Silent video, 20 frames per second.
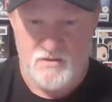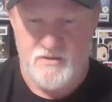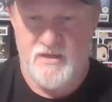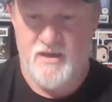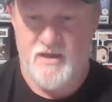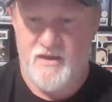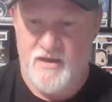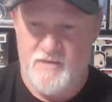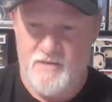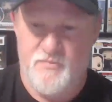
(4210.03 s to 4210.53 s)

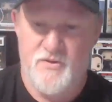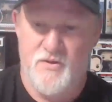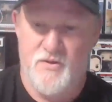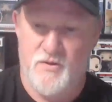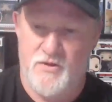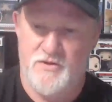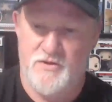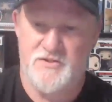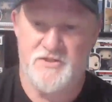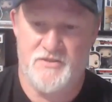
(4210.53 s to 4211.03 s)
Yeah, I
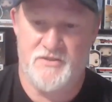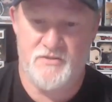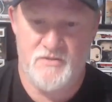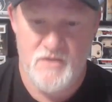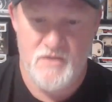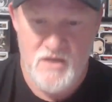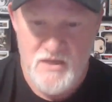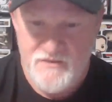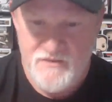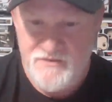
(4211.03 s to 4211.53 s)
pre-ordered 2.
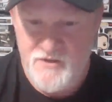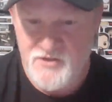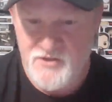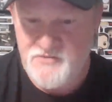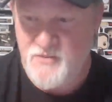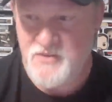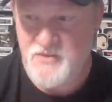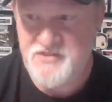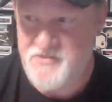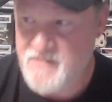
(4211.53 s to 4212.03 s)
They're
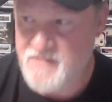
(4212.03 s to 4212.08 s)
supposed to